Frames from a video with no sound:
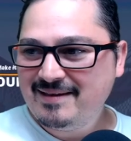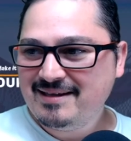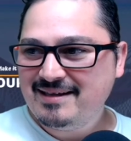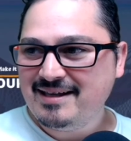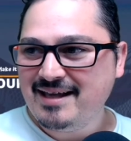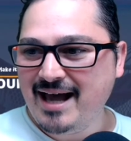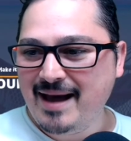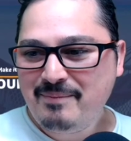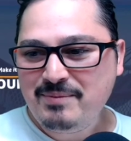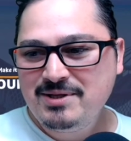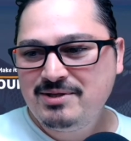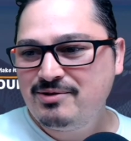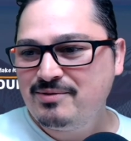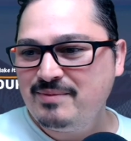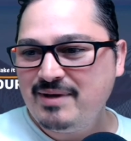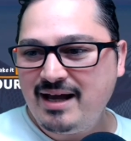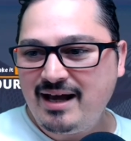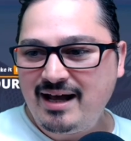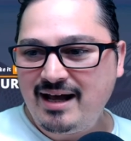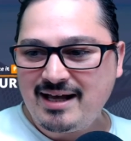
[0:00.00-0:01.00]
it happens to
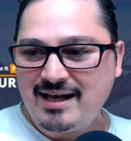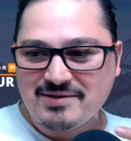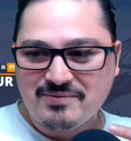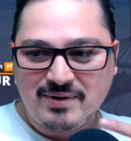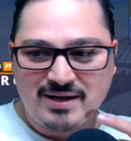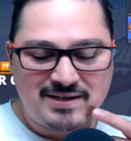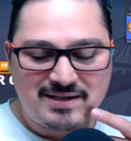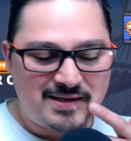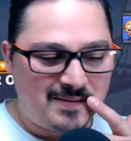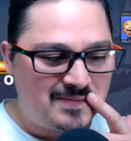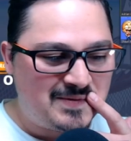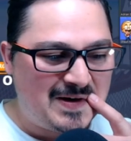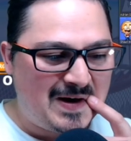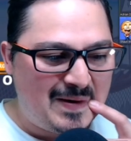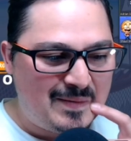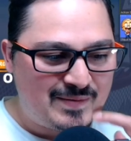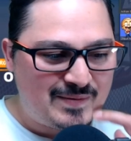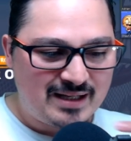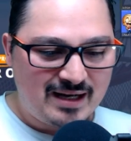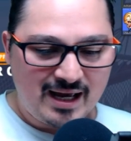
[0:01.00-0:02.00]
me as well
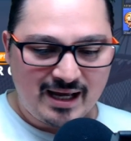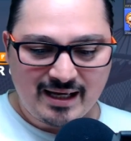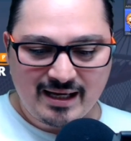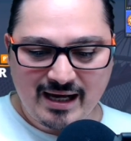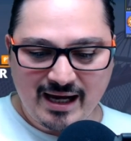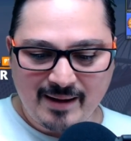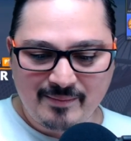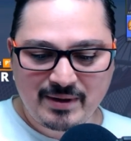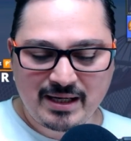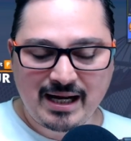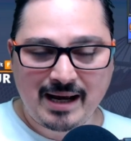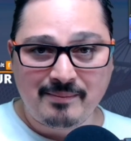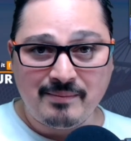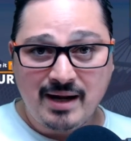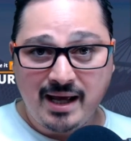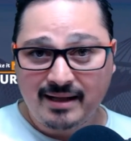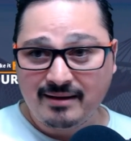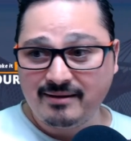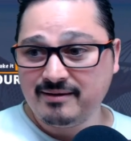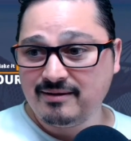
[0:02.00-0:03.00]
sometimes like i mean i'm
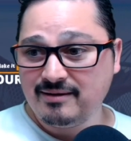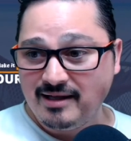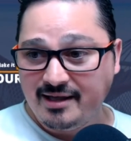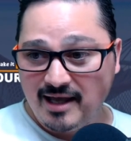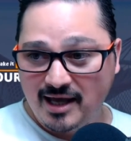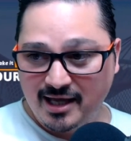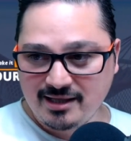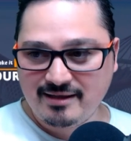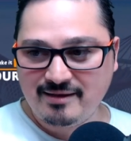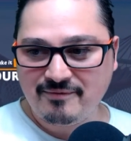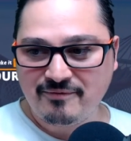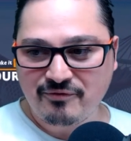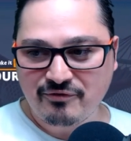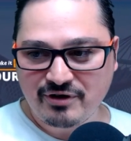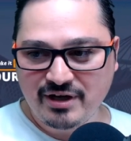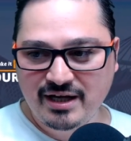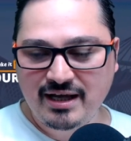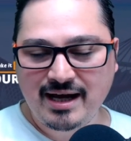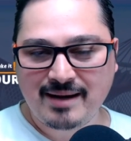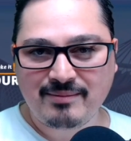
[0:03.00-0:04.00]
not yet
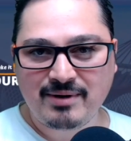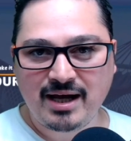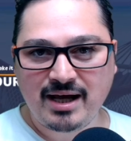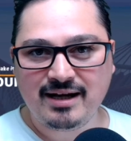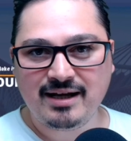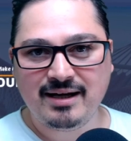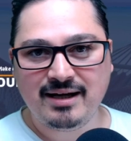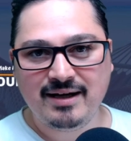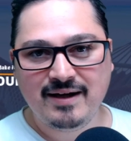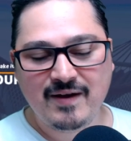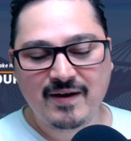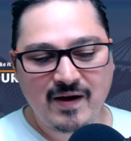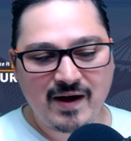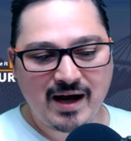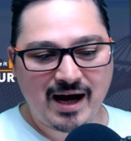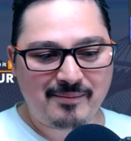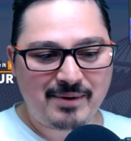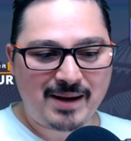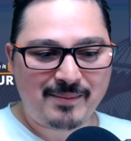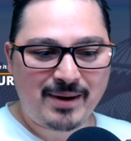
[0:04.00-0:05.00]
free i'm not a
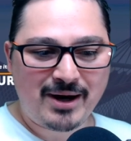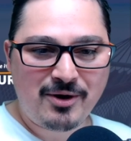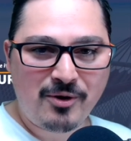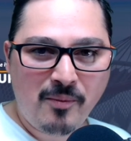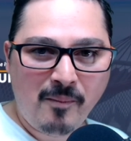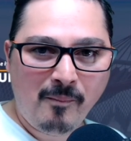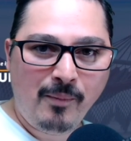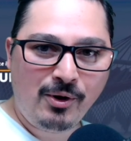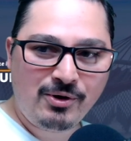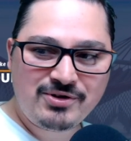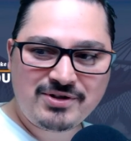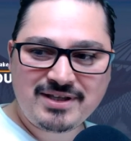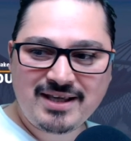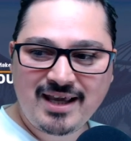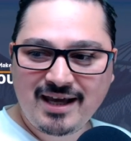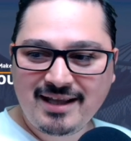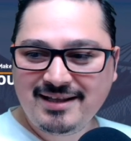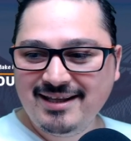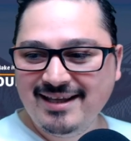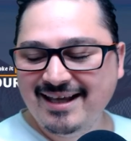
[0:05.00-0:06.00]
i'm not my own boss
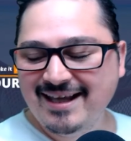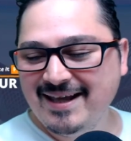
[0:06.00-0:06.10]
yet